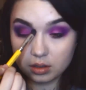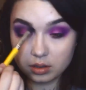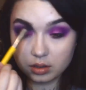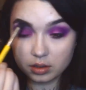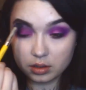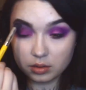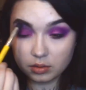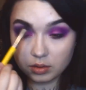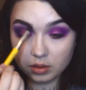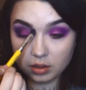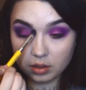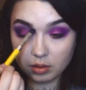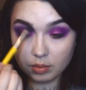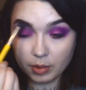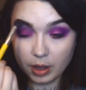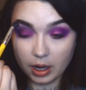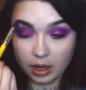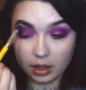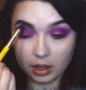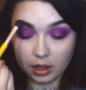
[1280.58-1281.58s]
It's doing a little
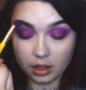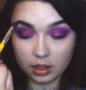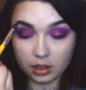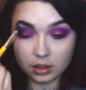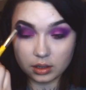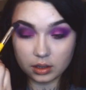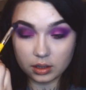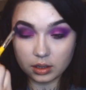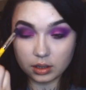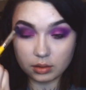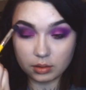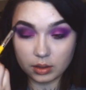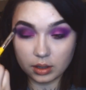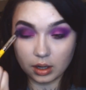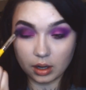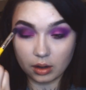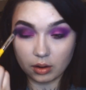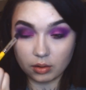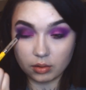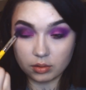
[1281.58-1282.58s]
better. Here we
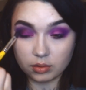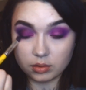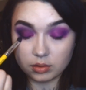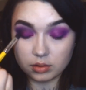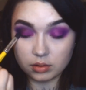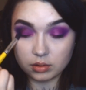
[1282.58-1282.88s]
go.